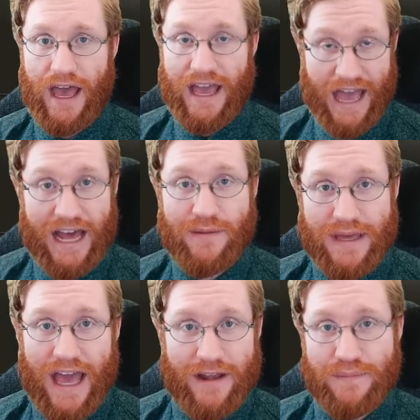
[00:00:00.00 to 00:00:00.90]
a
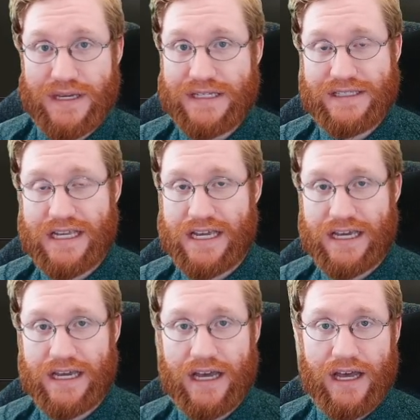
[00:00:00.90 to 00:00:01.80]
enemy
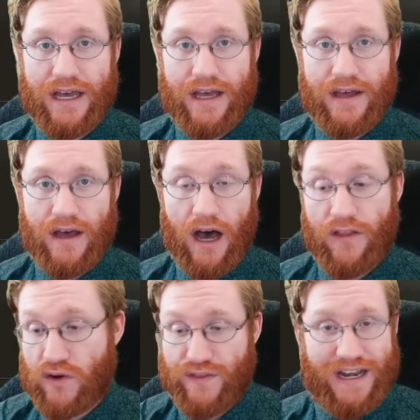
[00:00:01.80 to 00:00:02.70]
NPC
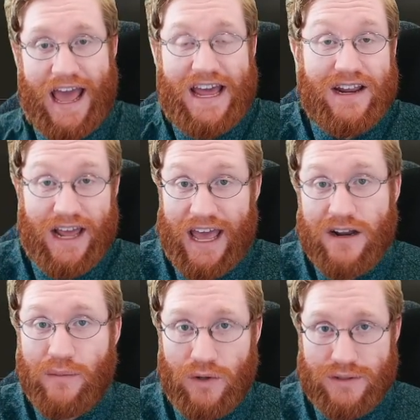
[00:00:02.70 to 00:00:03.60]
other than
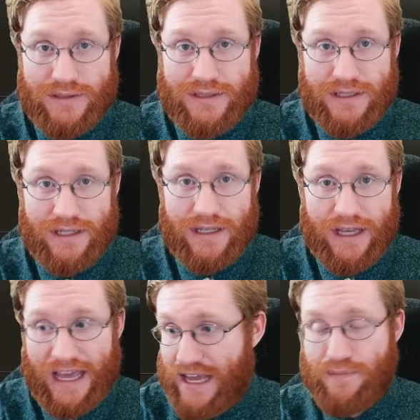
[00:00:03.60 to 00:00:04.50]
animals
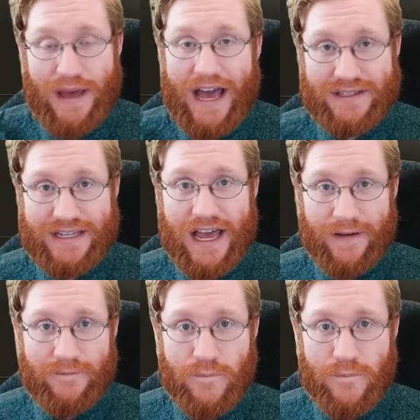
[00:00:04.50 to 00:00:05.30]
in PAX Day.